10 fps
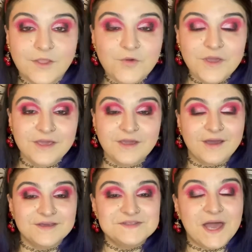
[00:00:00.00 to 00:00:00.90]
Okay
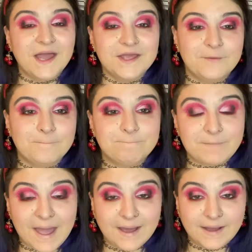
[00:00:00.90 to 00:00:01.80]
guys, I am
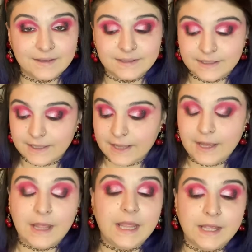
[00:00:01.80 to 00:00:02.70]
back,
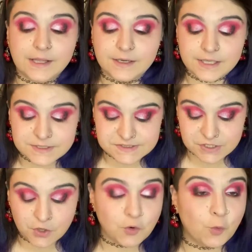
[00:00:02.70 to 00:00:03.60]
and
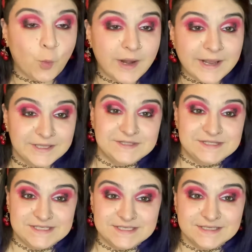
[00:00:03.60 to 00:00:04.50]
so what I
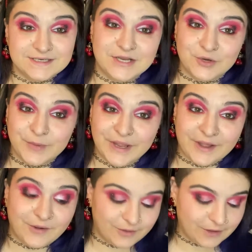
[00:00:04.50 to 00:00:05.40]
did, hear me
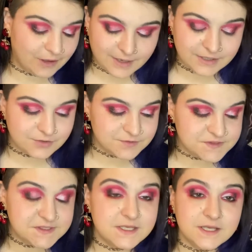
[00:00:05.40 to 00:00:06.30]
out, I
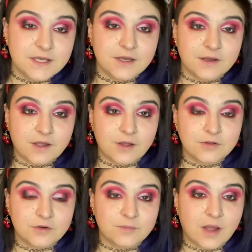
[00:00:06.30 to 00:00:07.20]
used the
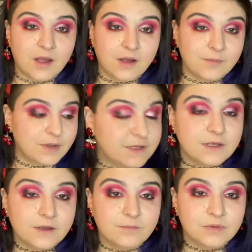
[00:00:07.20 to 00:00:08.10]
Colourpop,
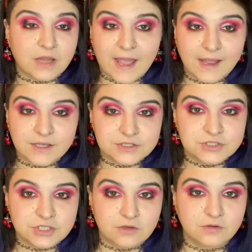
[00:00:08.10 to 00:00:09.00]
the black
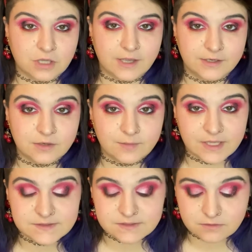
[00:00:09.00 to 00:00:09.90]
gel liner
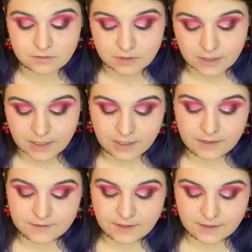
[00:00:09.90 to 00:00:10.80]
pencil,
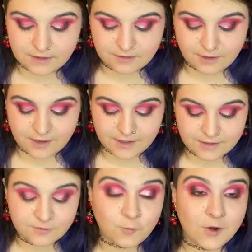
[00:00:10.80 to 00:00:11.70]
and then
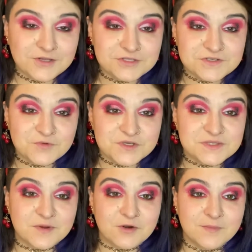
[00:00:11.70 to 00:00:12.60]
I wanted to
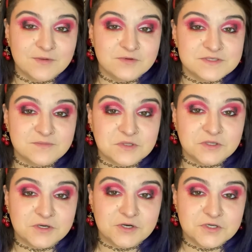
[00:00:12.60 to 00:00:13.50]
experiment with some
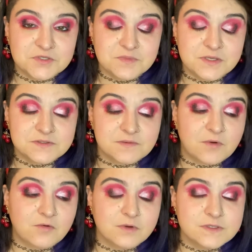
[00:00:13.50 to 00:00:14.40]
glitters because I'm
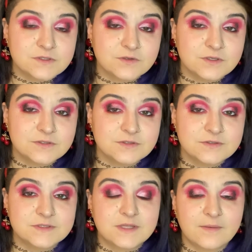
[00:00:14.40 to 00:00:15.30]
always looking to
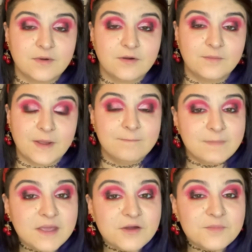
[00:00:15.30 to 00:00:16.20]
step up my
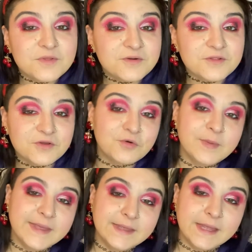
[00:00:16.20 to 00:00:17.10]
makeup look a little
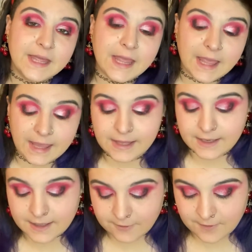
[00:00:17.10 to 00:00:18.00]
bit,
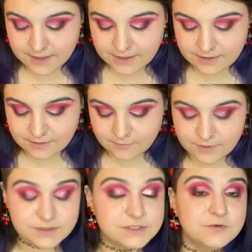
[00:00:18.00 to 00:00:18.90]
and I went in
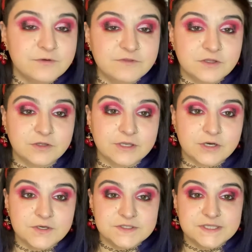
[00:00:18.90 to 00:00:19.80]
with two of the
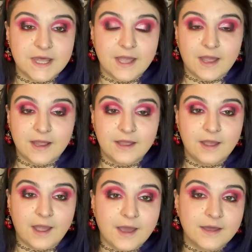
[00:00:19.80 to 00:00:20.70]
glitters that I
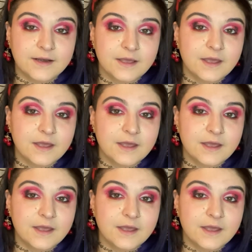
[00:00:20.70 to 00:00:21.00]
had